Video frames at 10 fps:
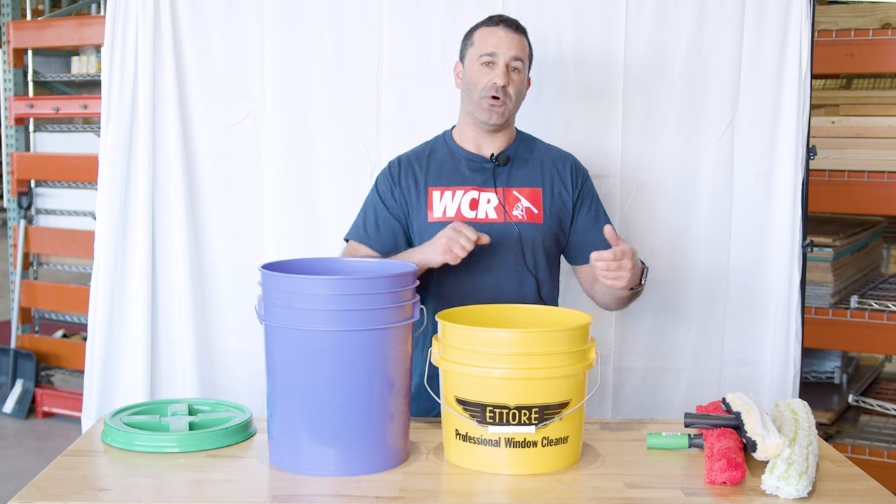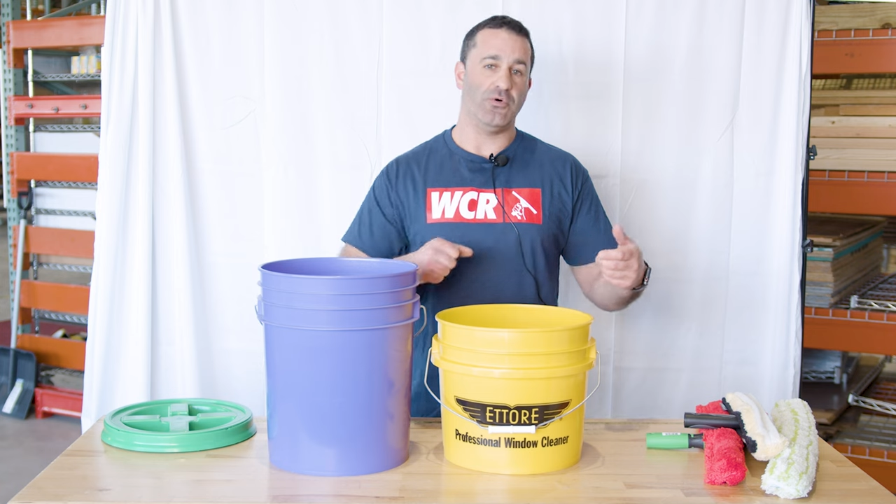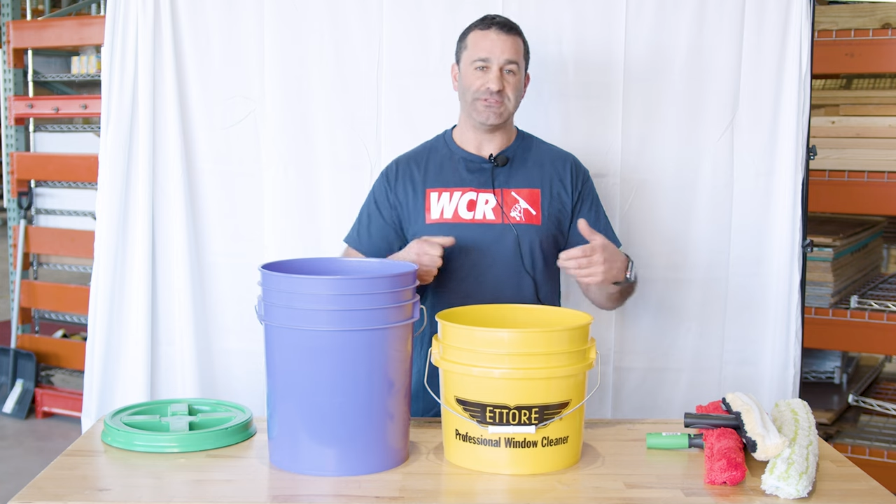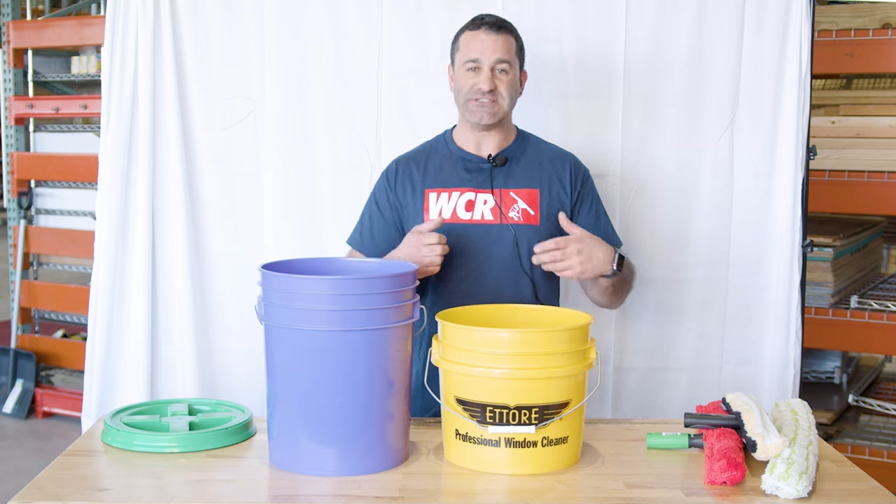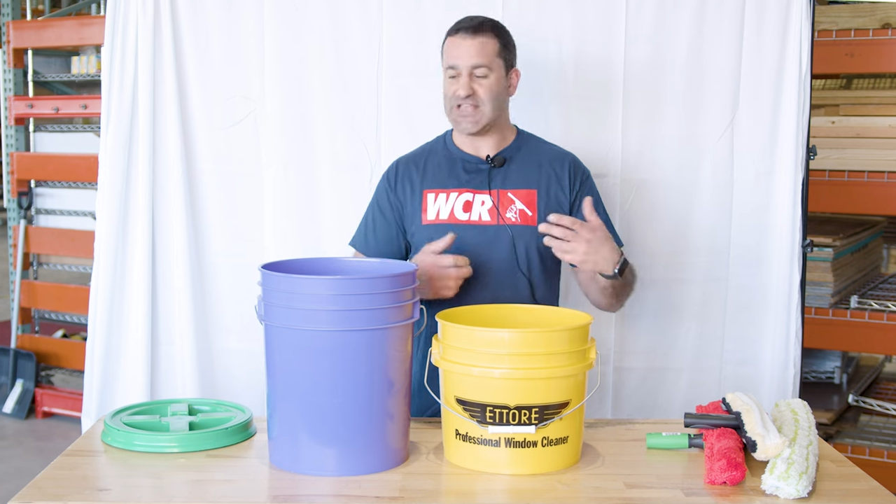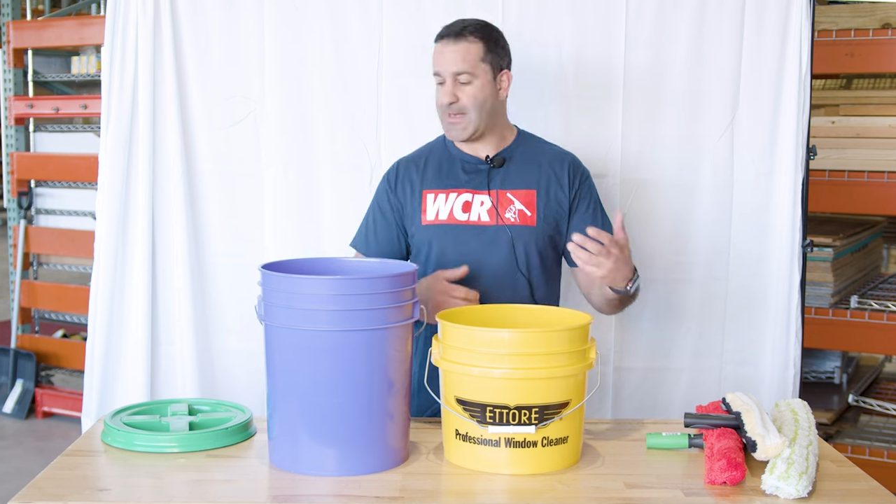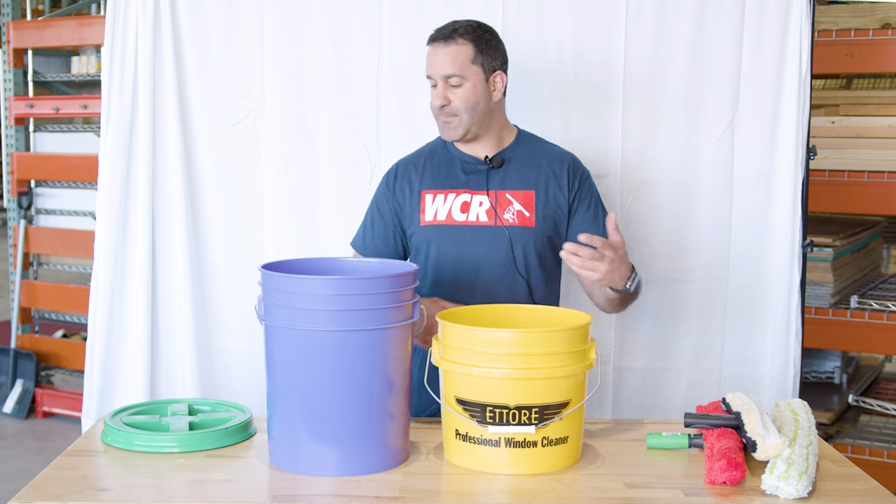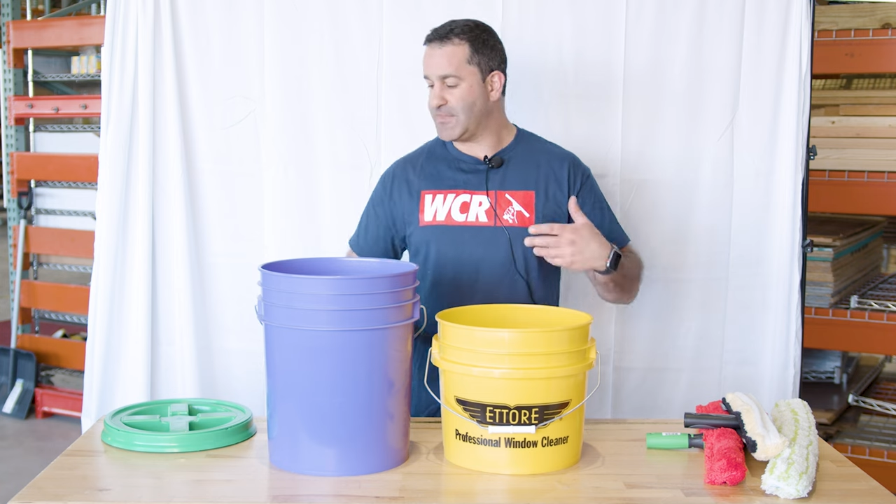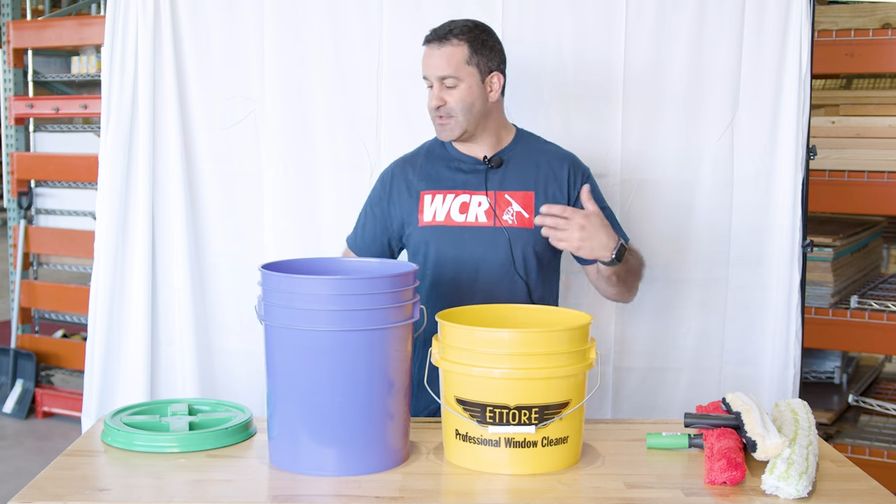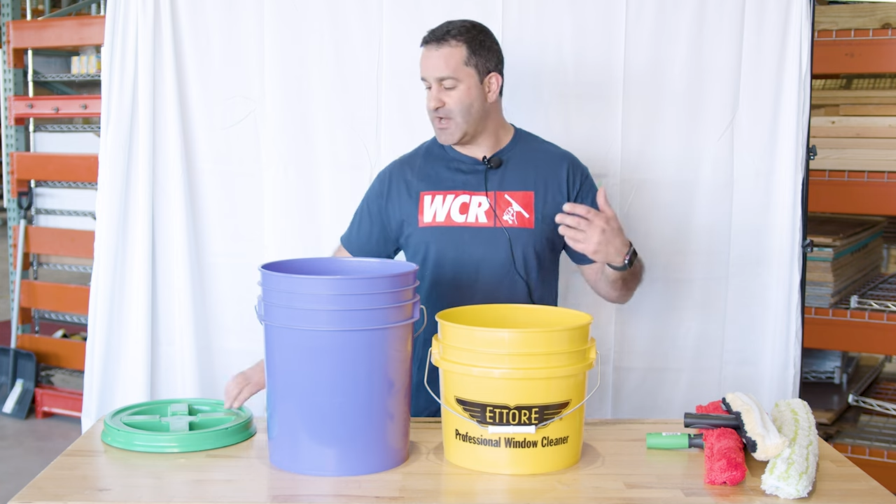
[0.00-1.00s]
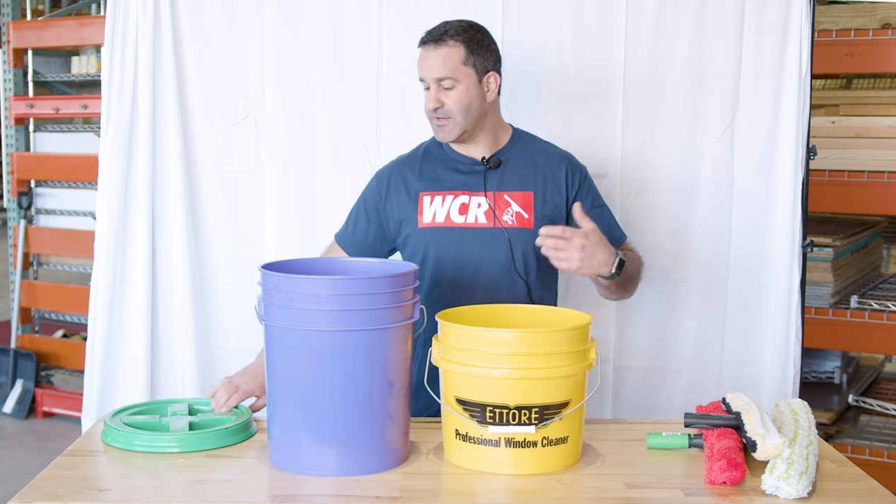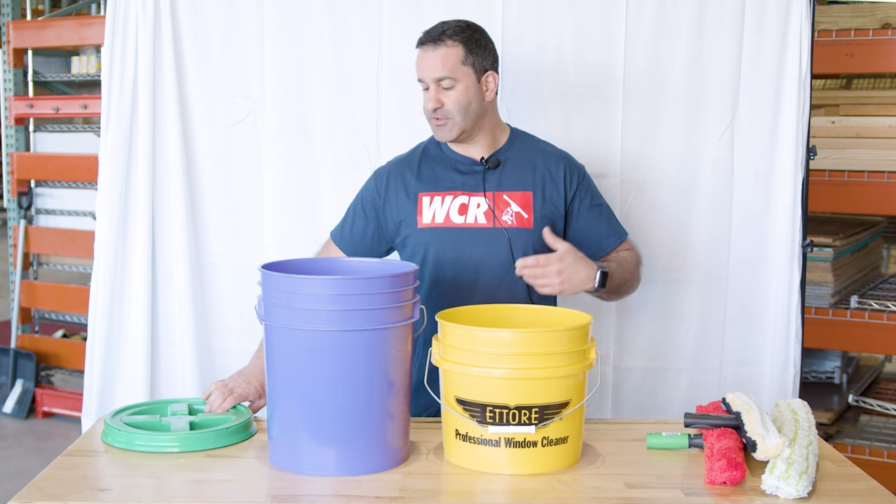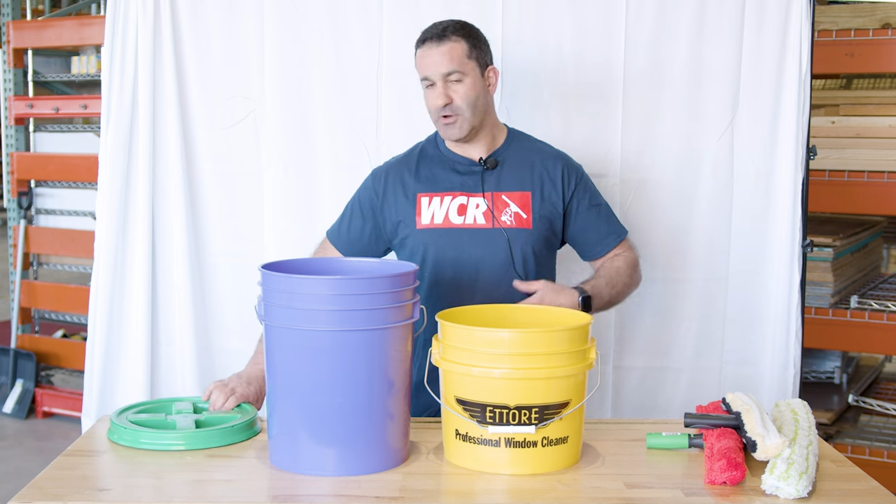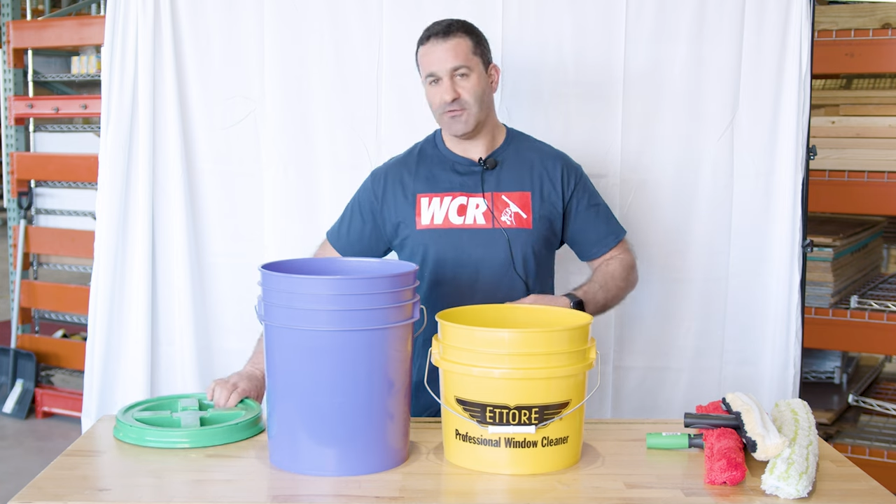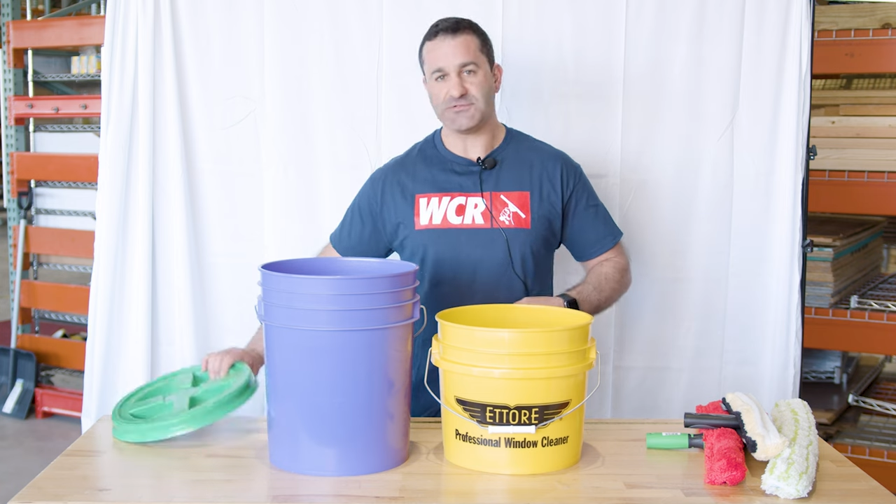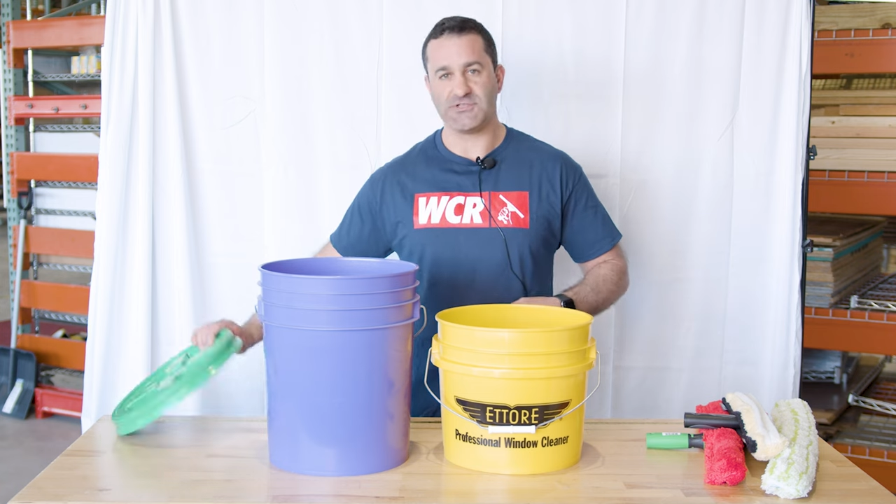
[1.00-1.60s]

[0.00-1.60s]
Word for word: old snapping them on and off.